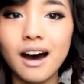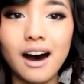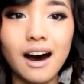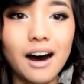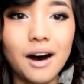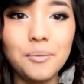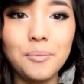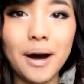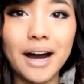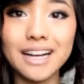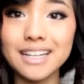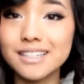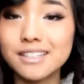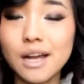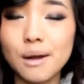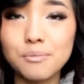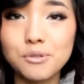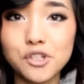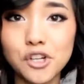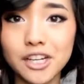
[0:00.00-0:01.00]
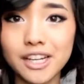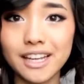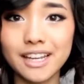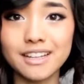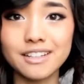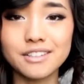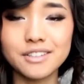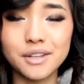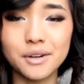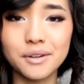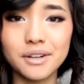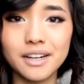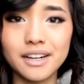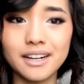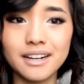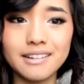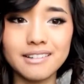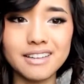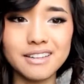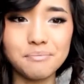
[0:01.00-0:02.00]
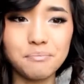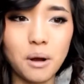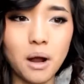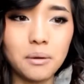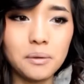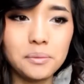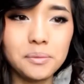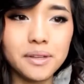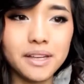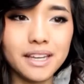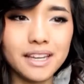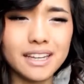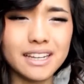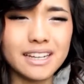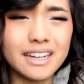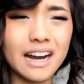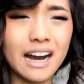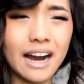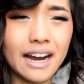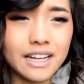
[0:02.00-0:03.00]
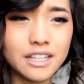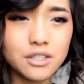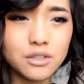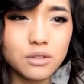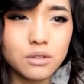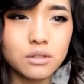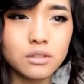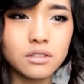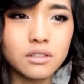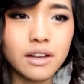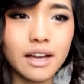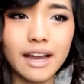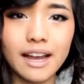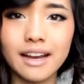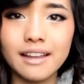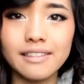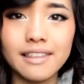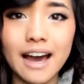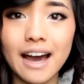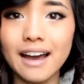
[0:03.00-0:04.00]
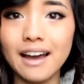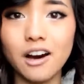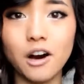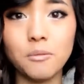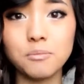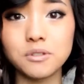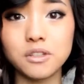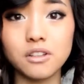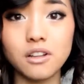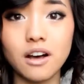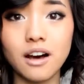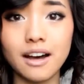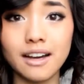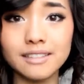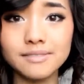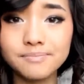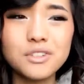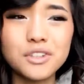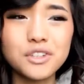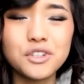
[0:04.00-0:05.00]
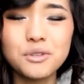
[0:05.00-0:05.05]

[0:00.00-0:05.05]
I stopped drinking soda probably in high school, and that helped a lot.